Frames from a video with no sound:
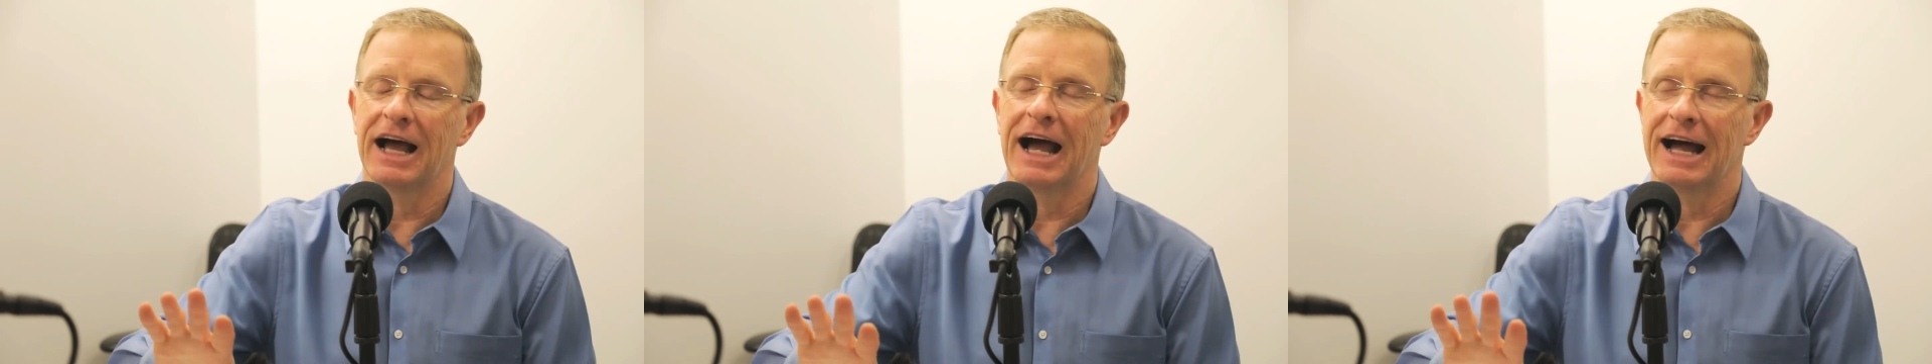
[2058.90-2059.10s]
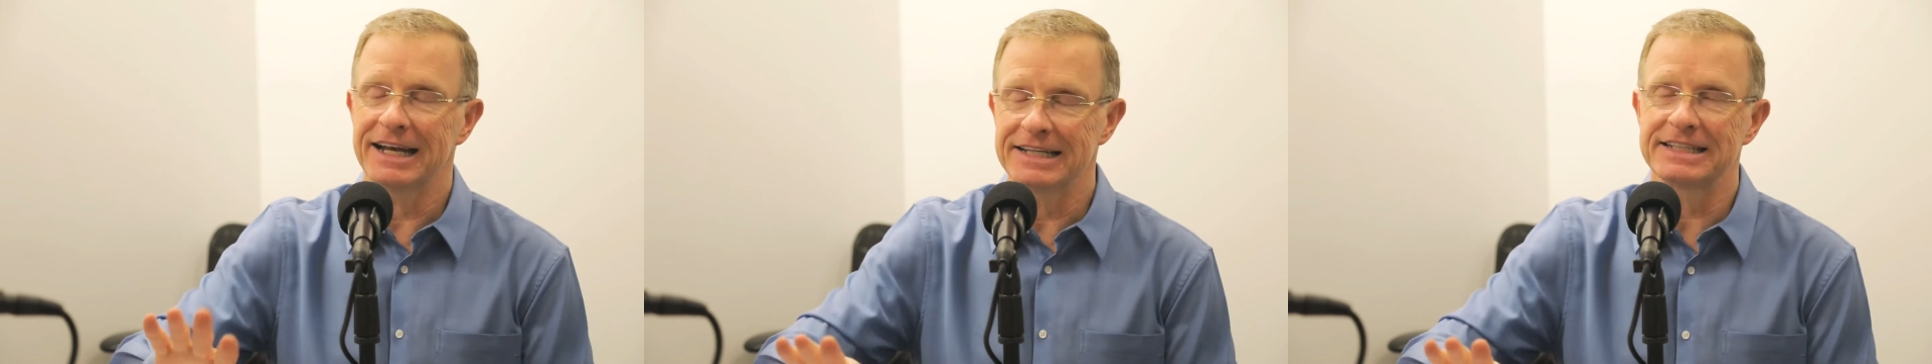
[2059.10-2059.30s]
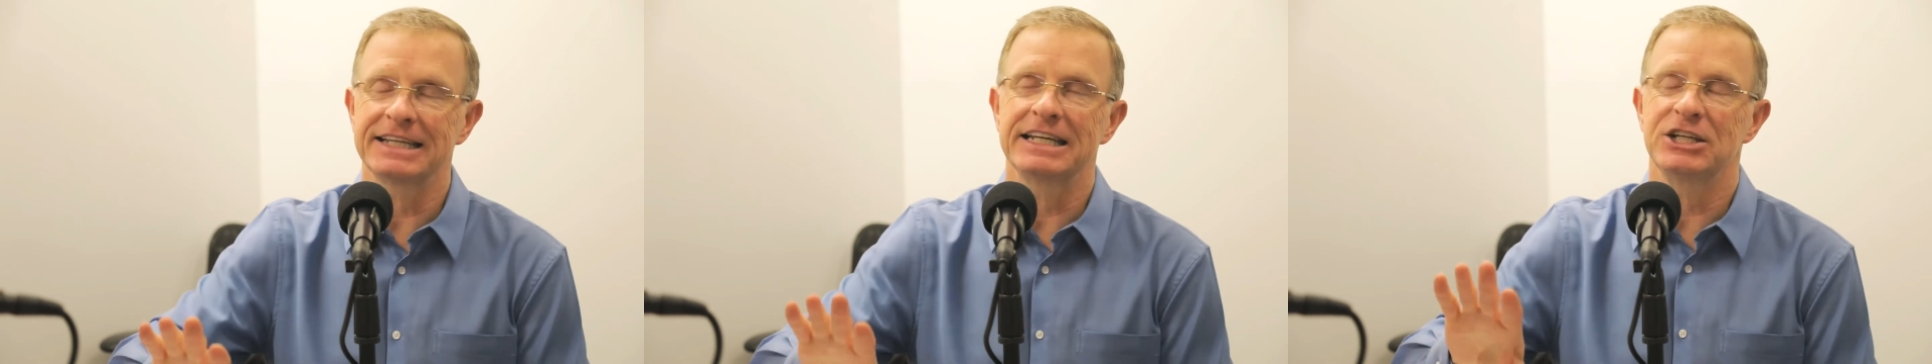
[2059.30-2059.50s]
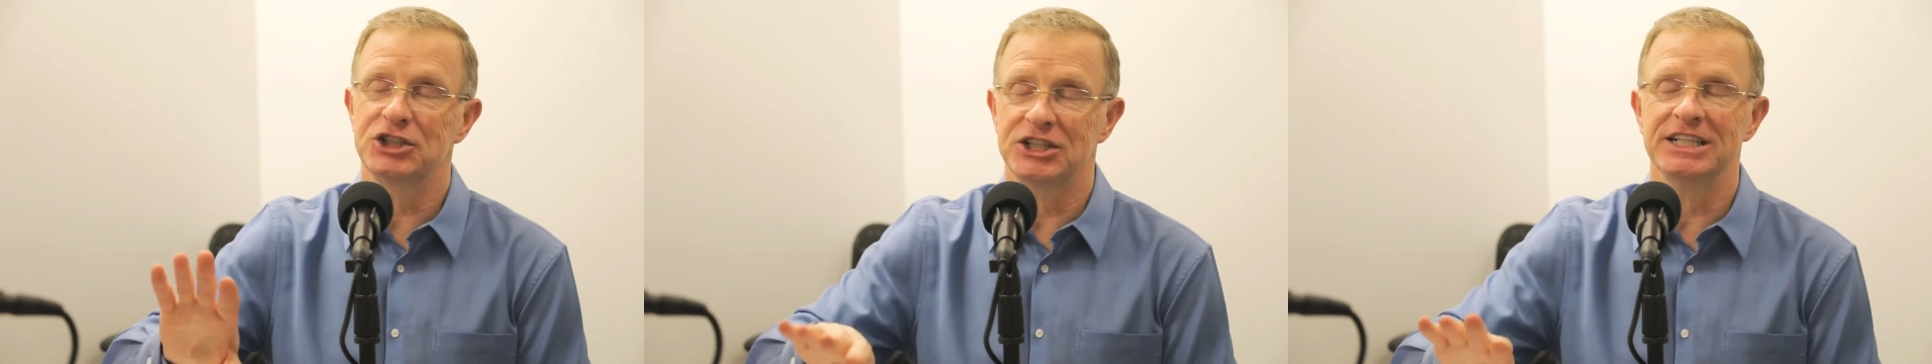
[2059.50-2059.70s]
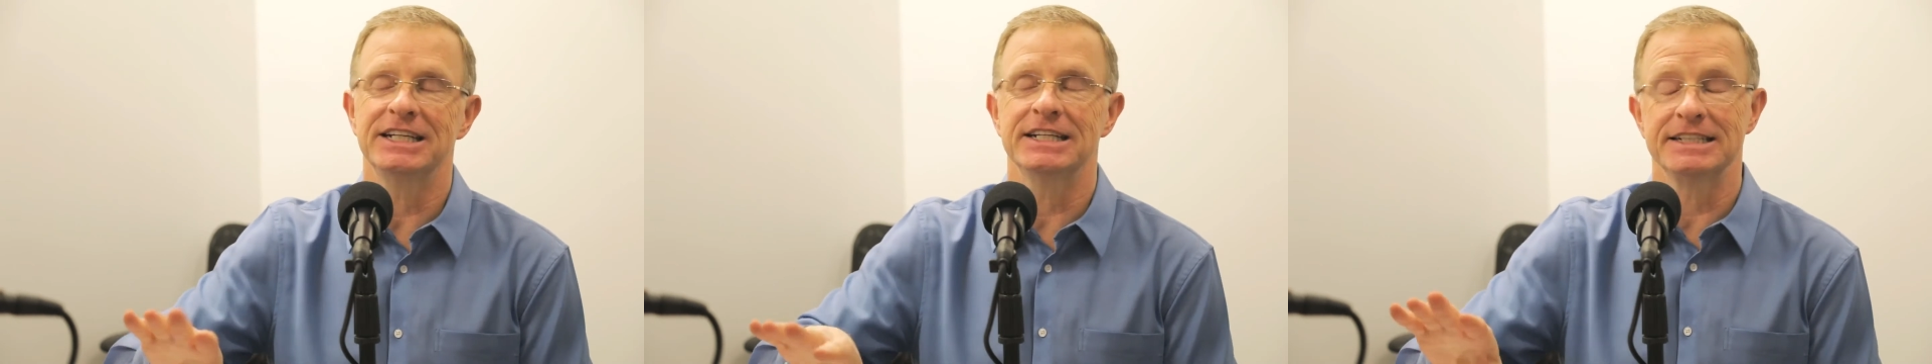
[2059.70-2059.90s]
honestly,
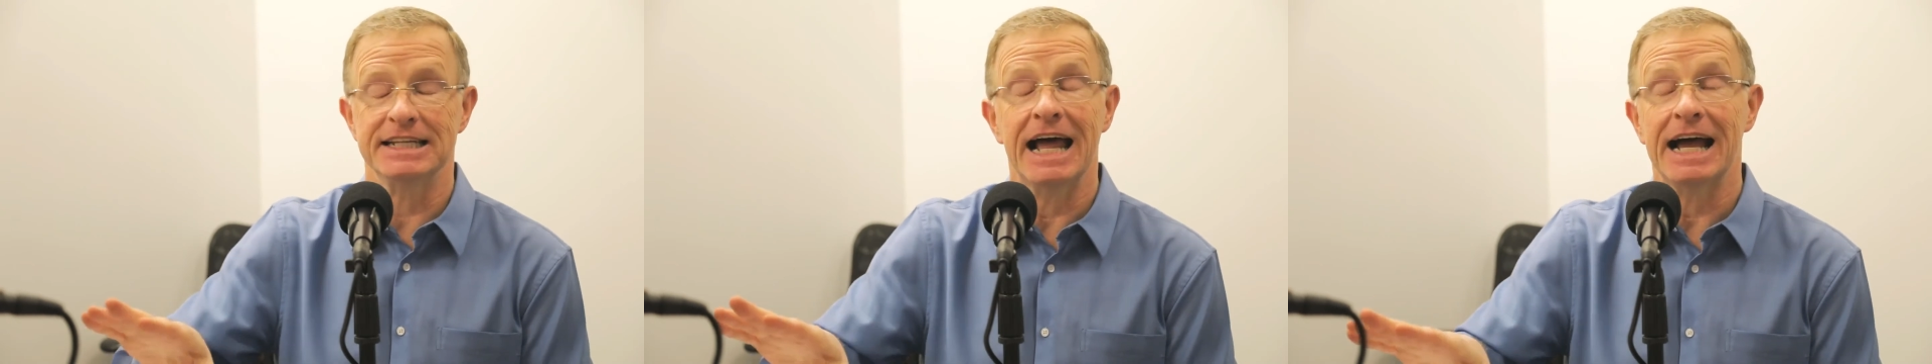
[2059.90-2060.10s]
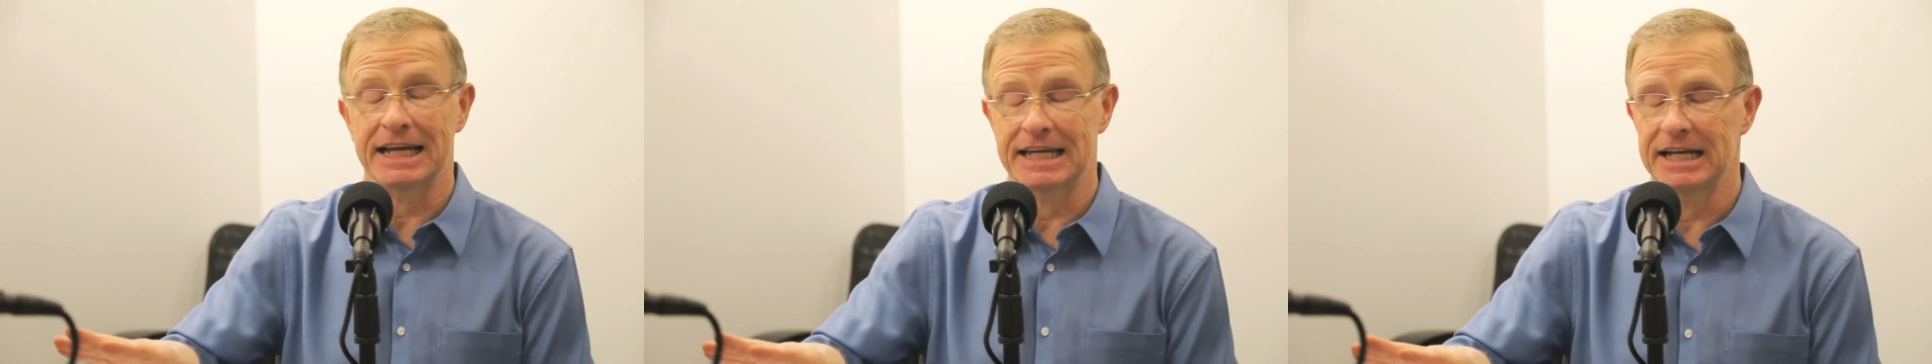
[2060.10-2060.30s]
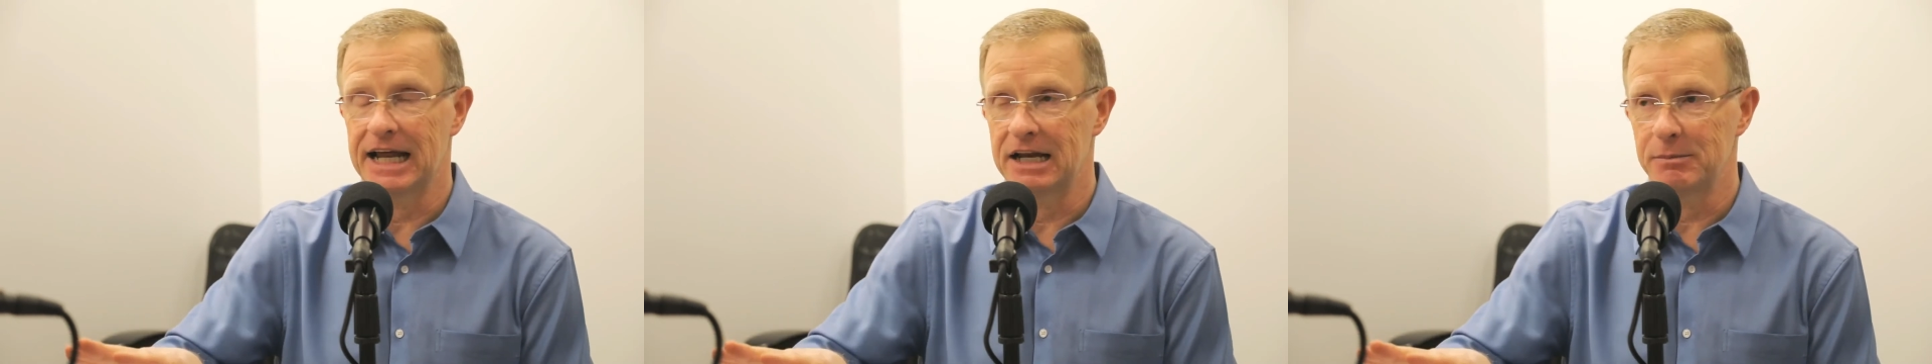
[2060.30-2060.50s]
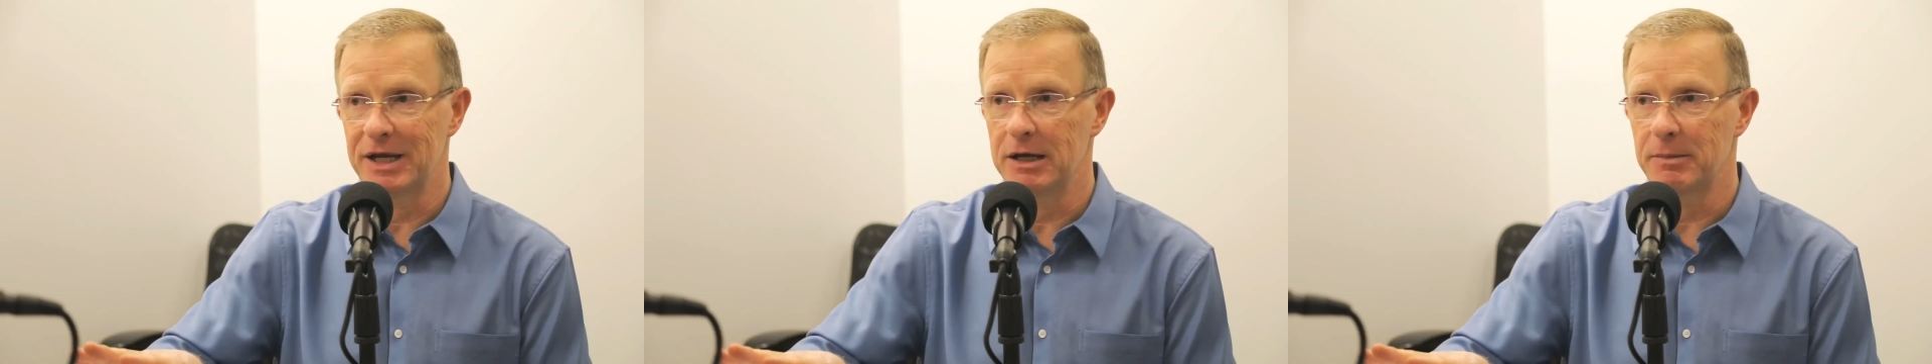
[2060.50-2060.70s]
she does not get on me